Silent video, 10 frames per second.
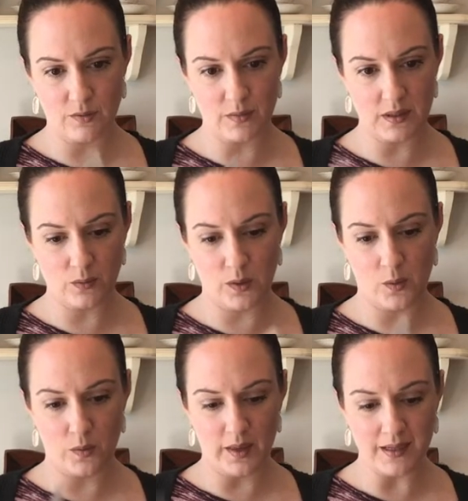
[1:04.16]
from this week.
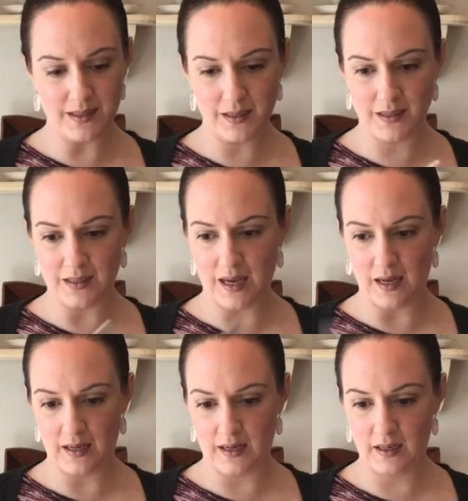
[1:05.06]
Well, that's
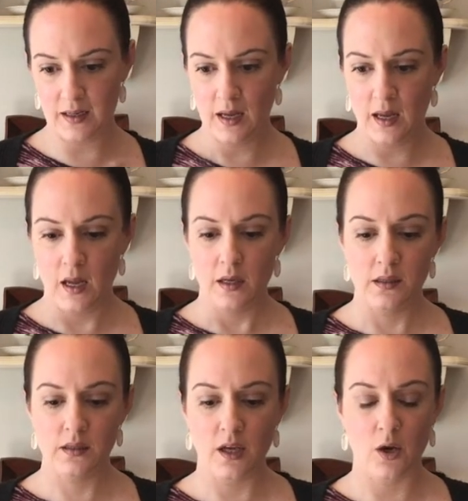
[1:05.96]
exciting.
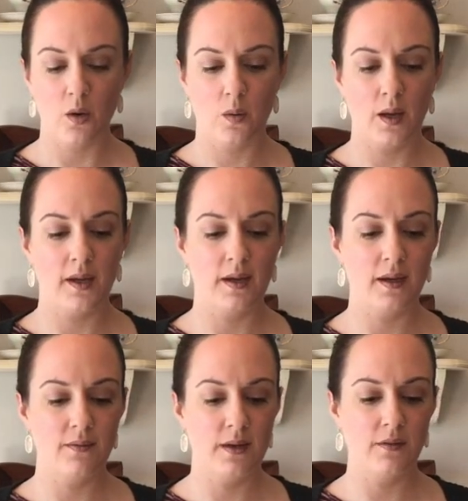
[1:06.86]
So
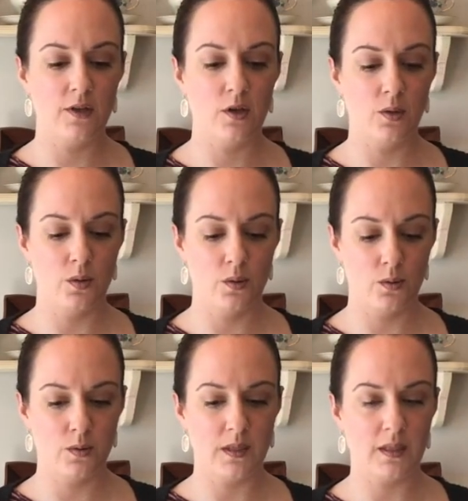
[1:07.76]
even if
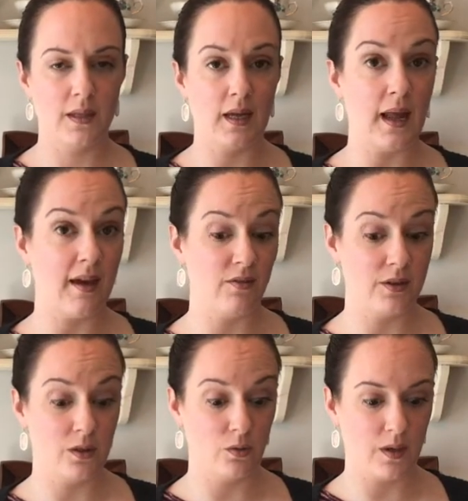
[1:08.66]
you didn't get every
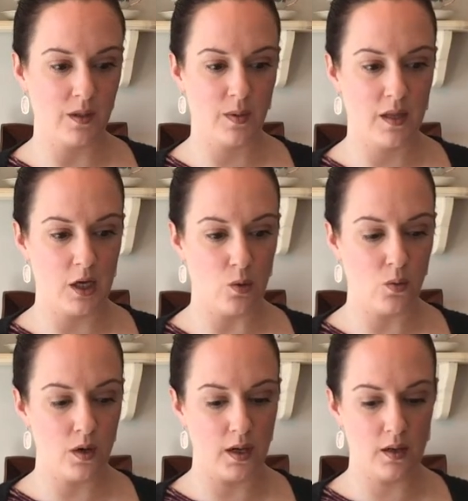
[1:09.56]
single recipe that you
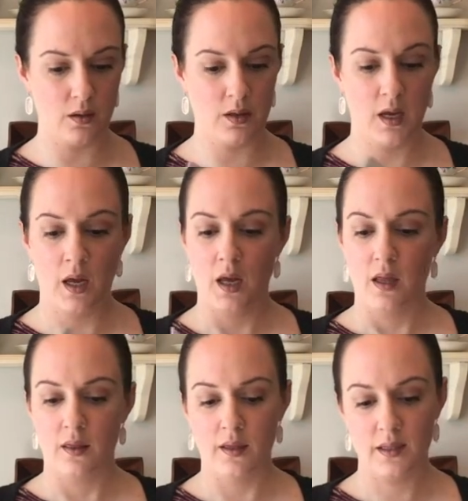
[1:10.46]
want,
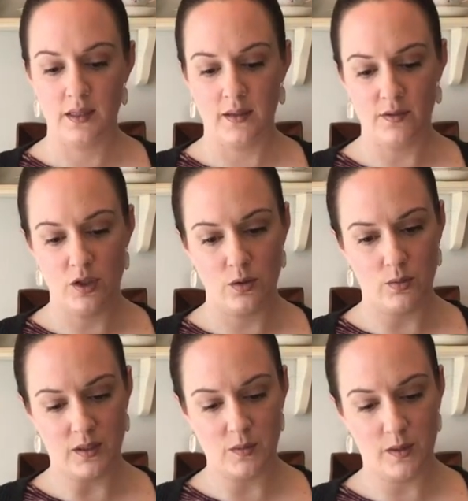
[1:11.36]
this gives you the
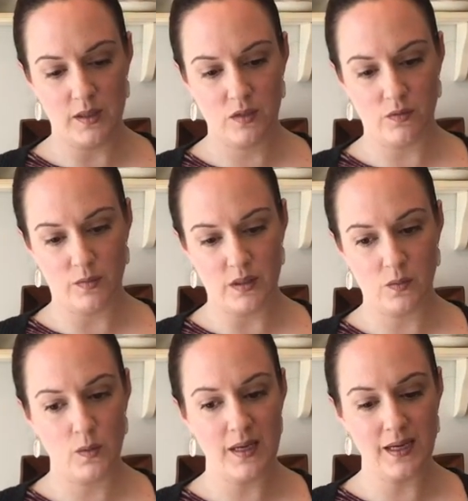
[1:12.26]
recipes from
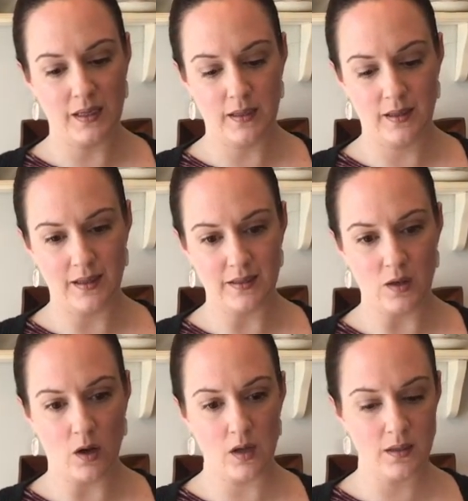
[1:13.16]
this week. That's
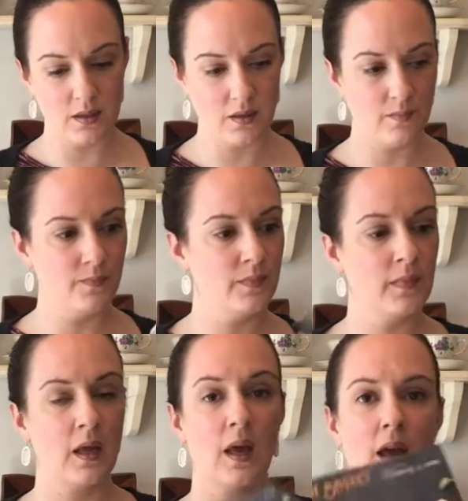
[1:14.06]
awesome.
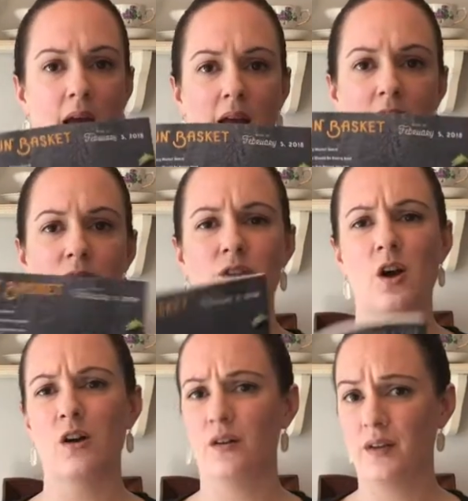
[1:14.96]
And the
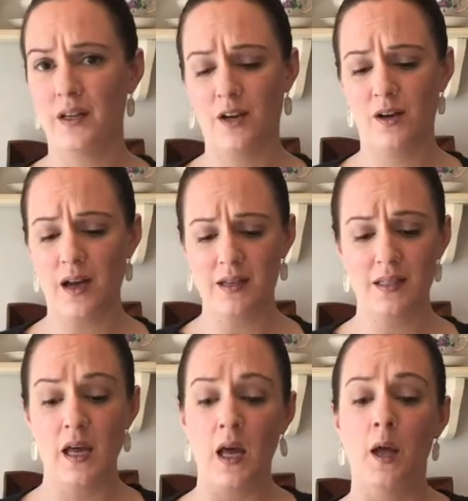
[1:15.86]
photography in here,
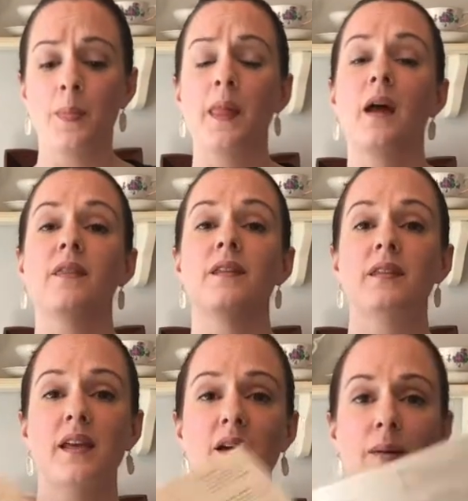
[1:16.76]
guys. The
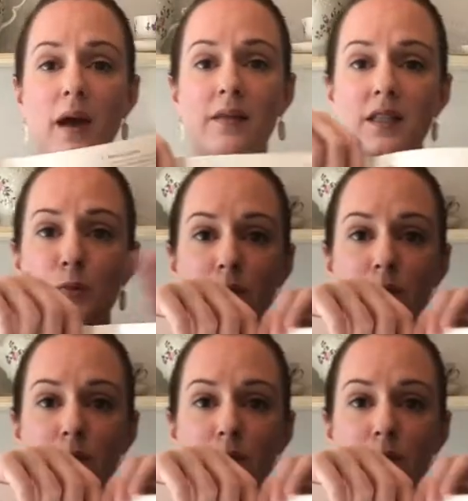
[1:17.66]
thing about this